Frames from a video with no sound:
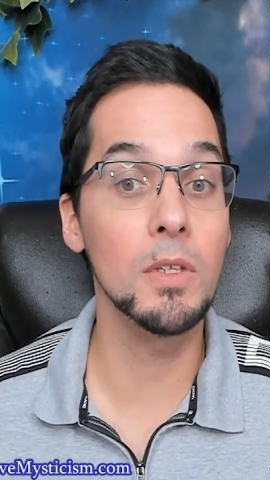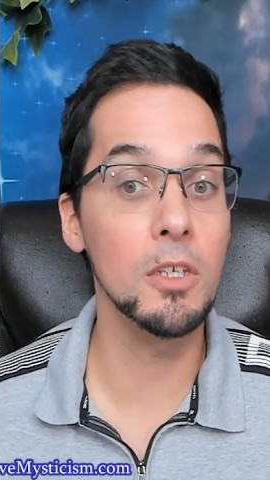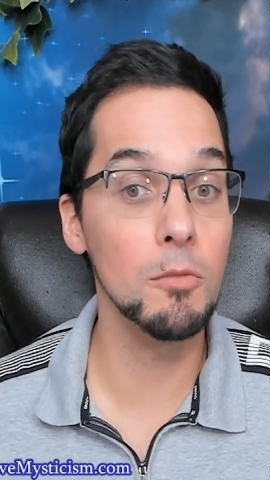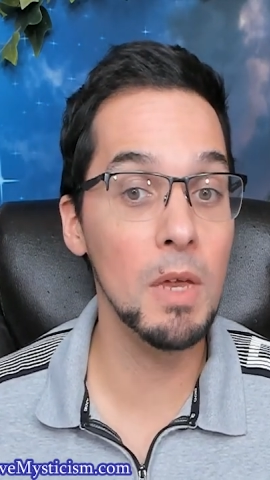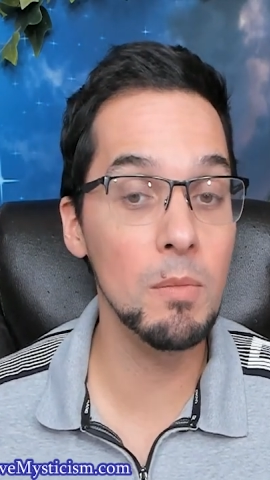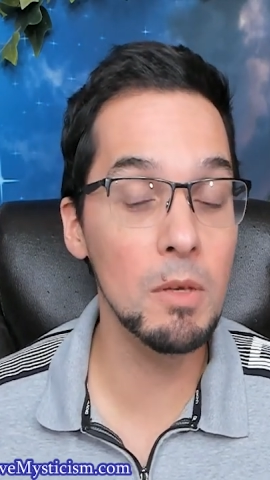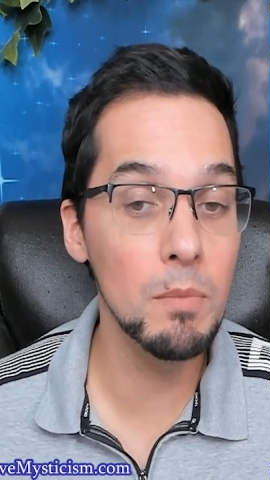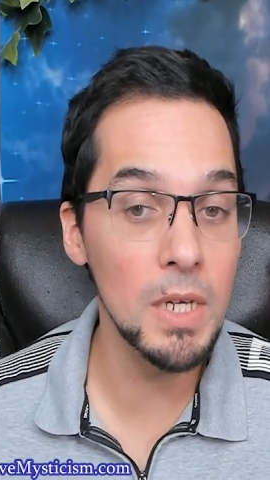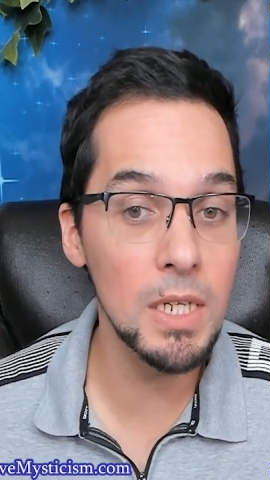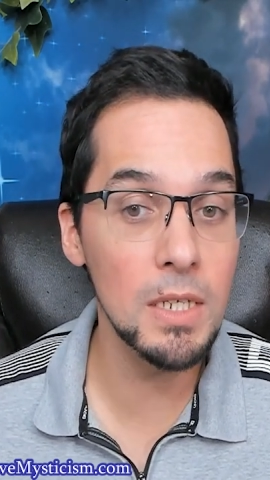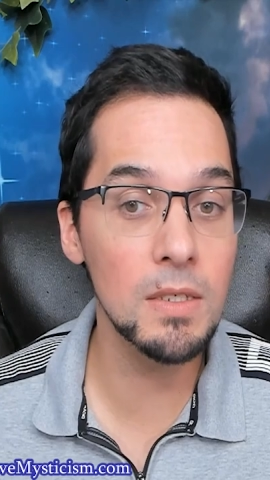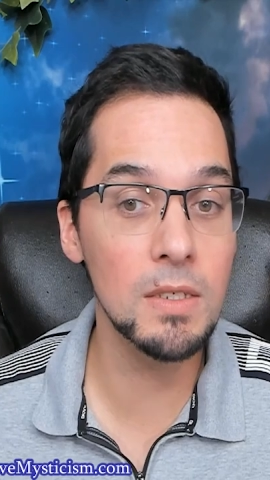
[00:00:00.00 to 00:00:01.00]
you may be
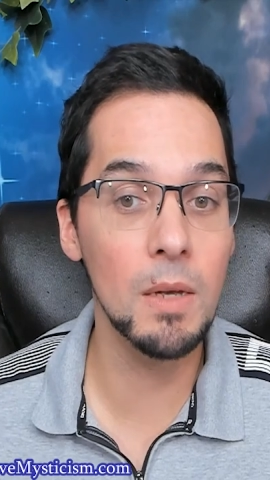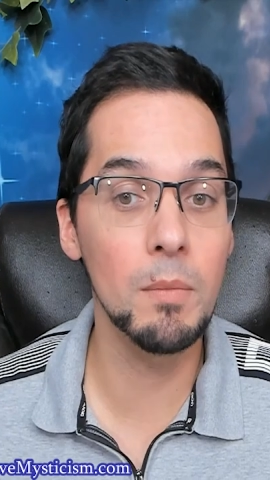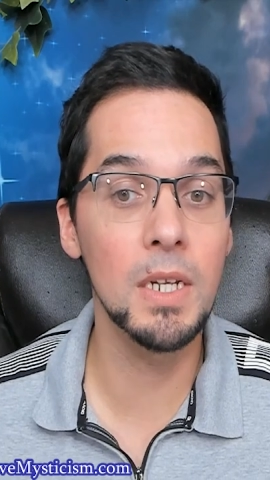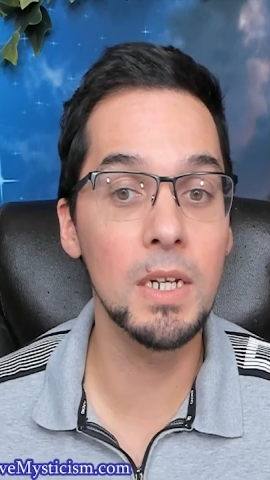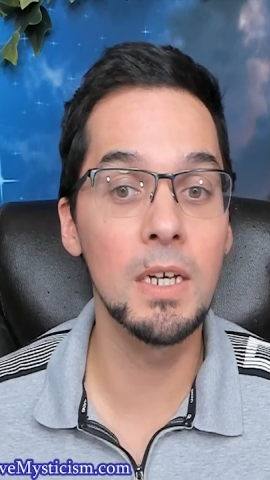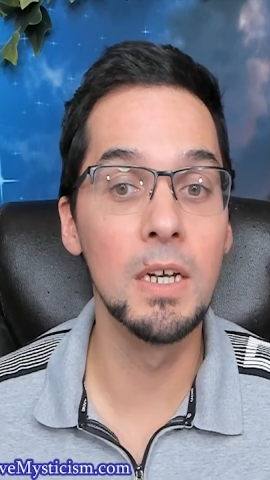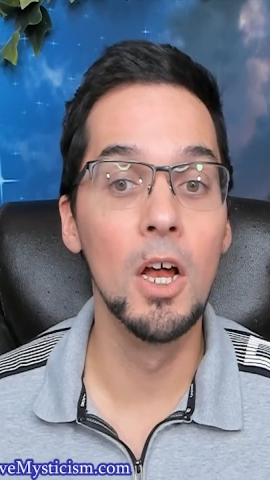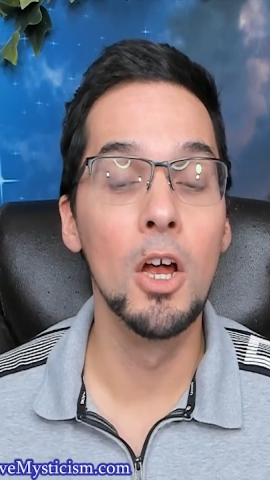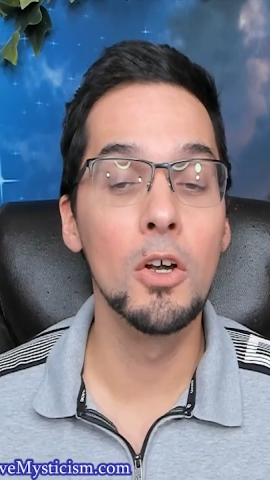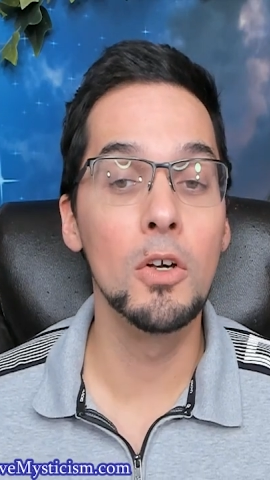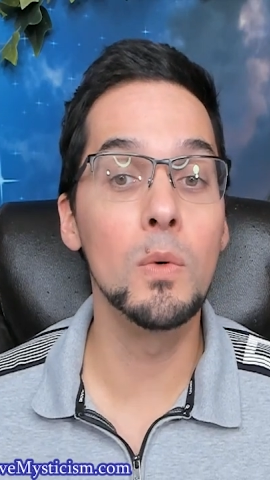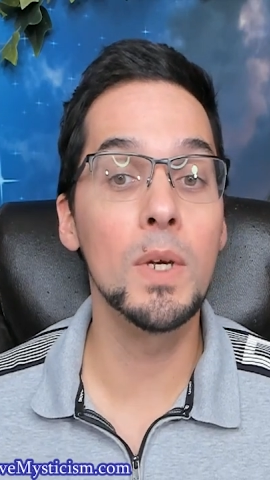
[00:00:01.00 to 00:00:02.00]
meeting somebody
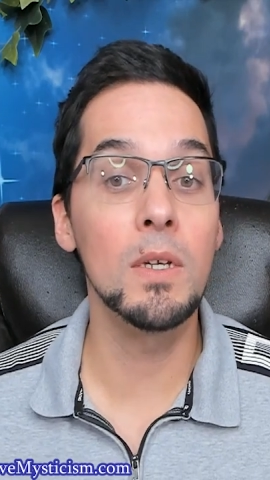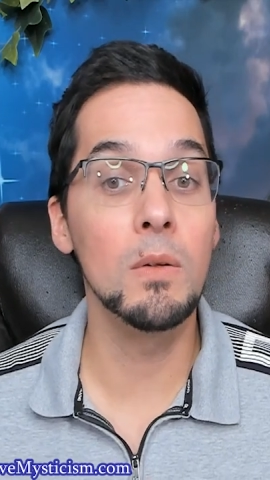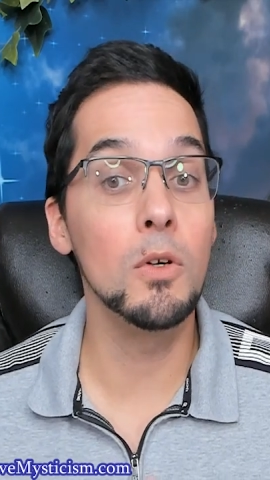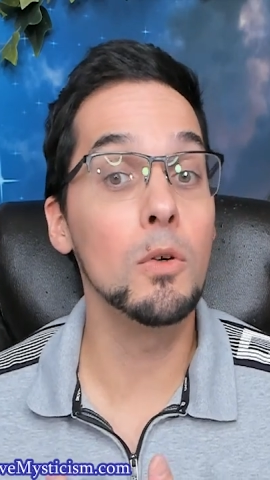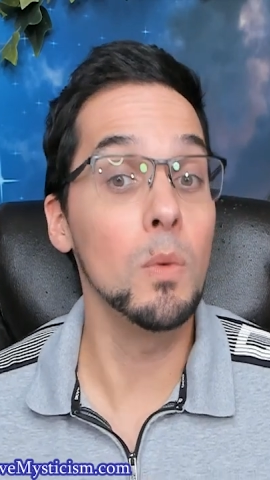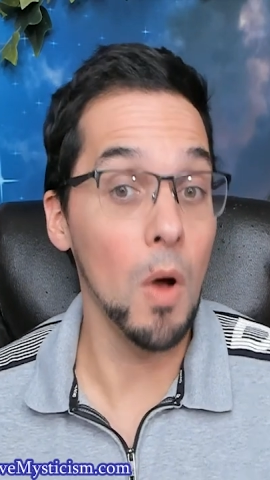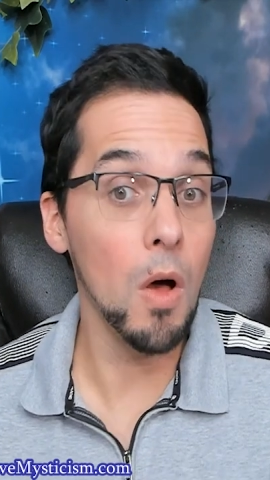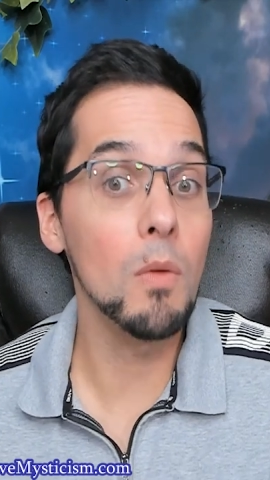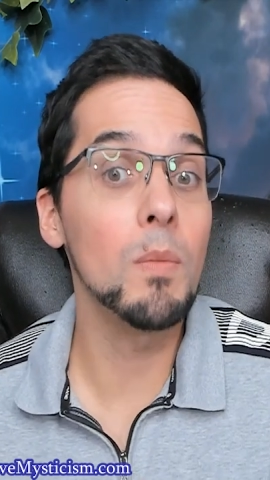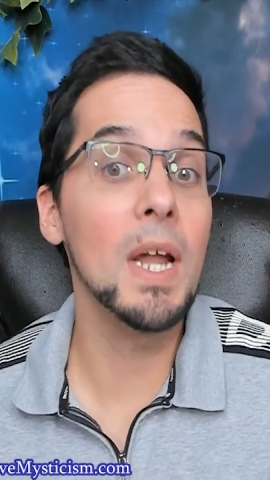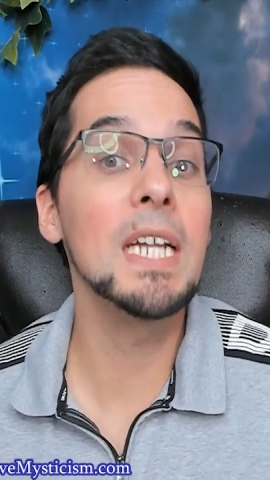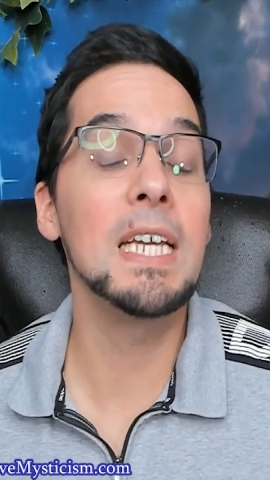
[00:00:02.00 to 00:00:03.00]
who
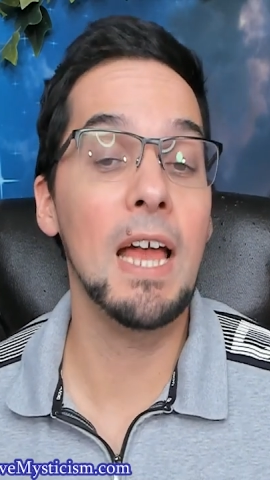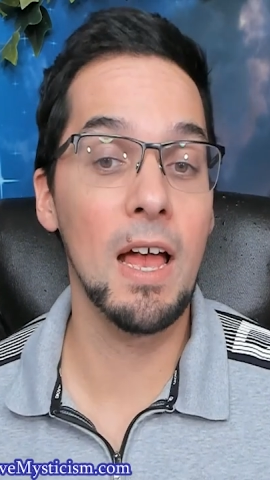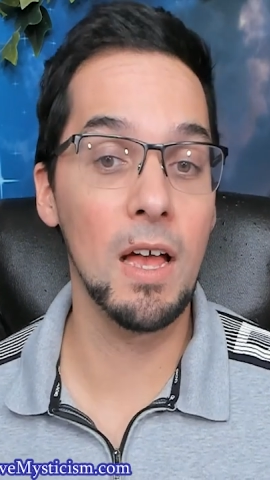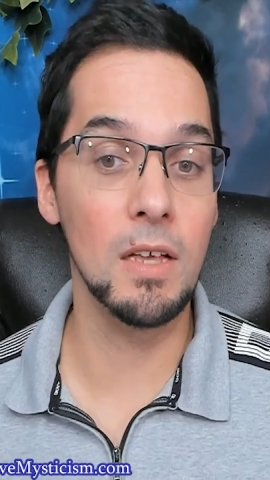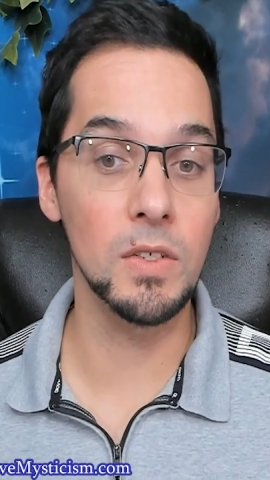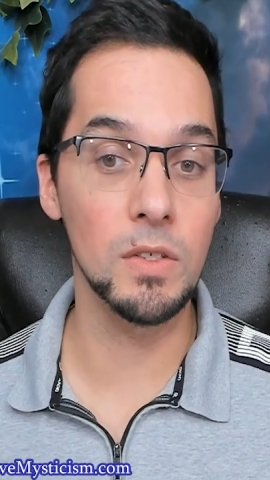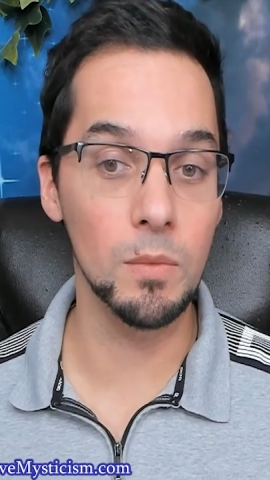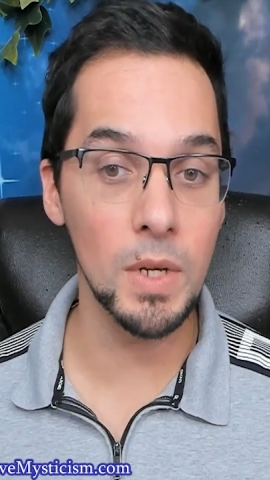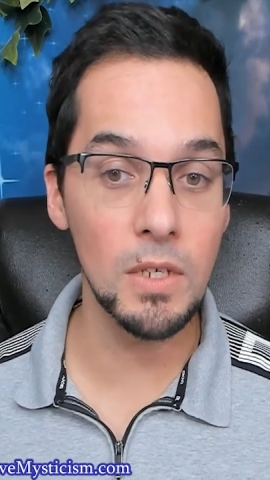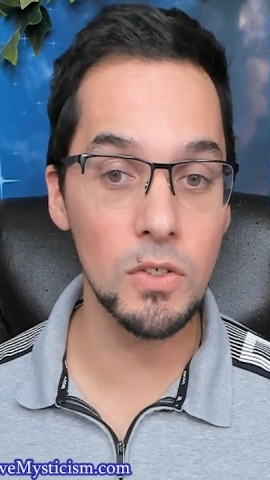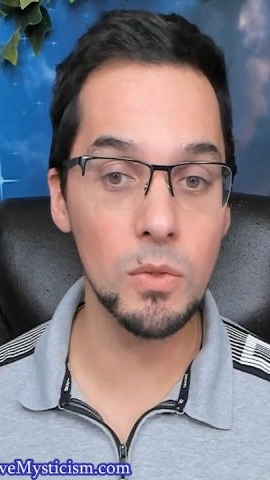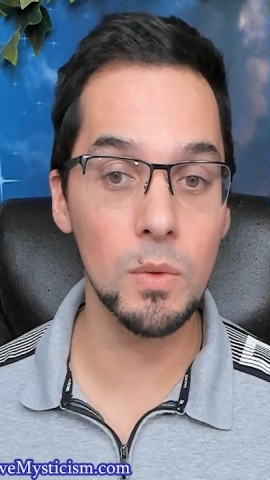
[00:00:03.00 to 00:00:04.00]
already has the
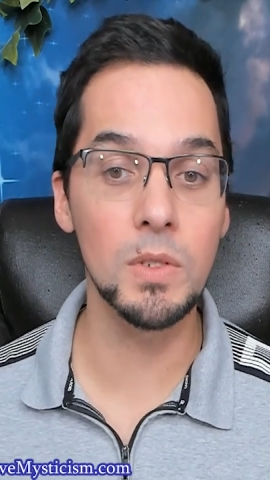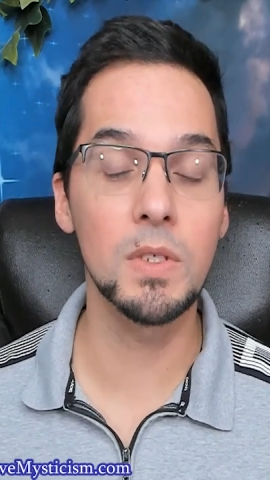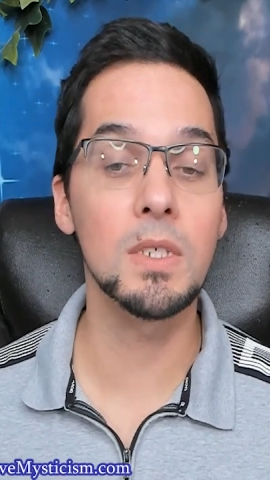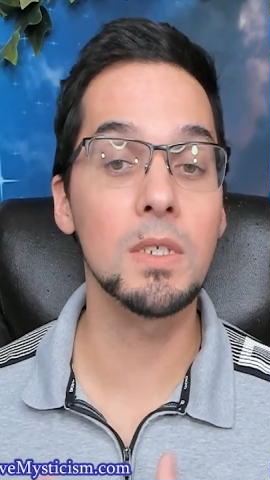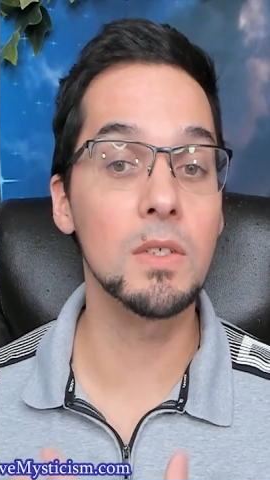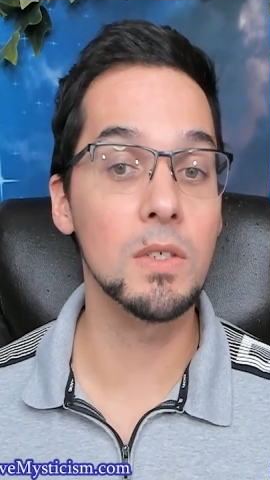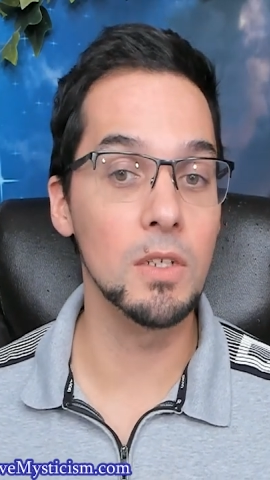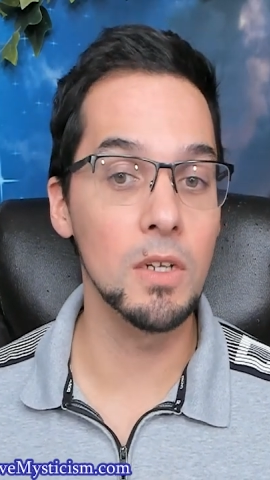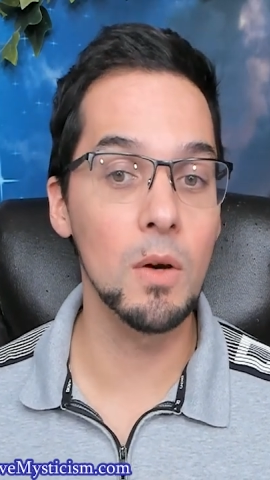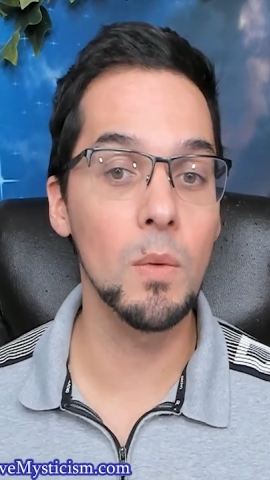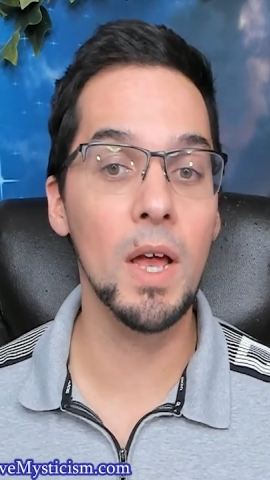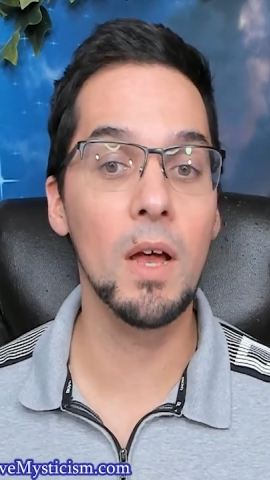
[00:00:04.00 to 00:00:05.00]
resources, the
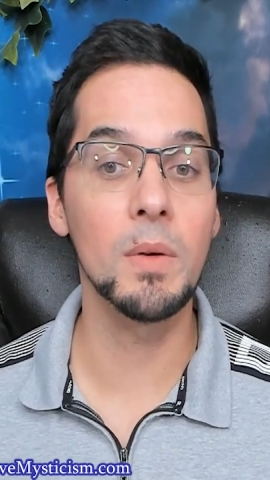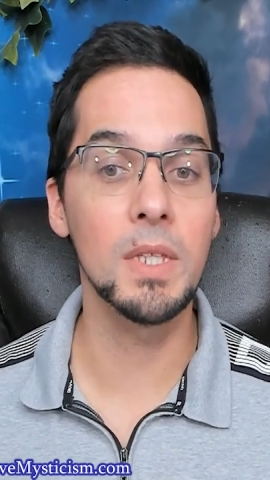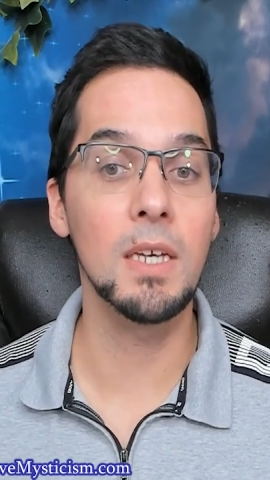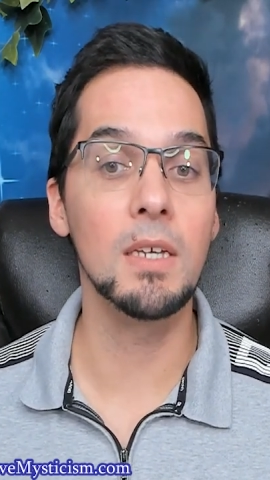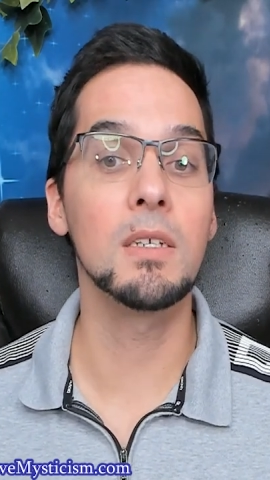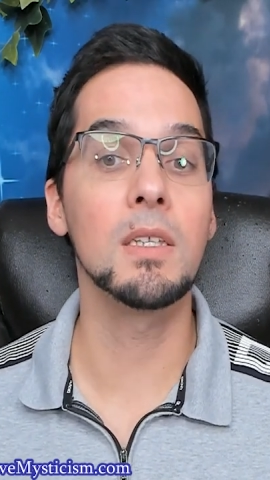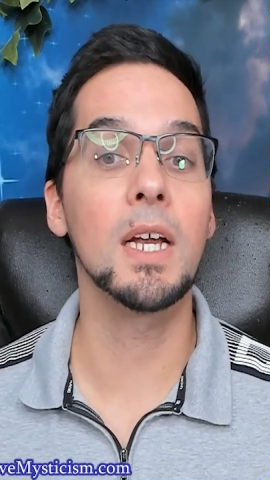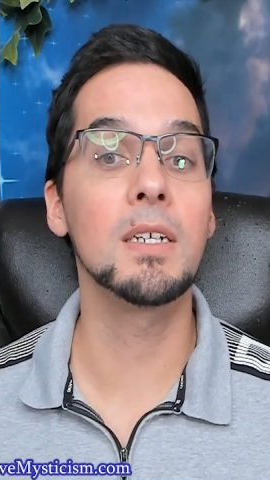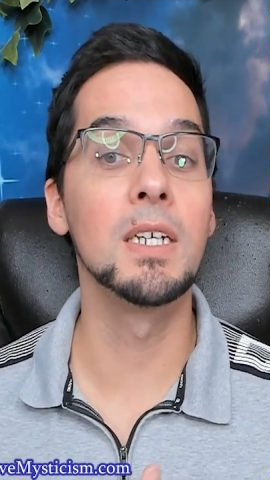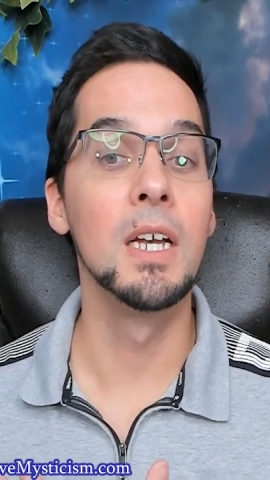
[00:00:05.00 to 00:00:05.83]
know-how, and the intellect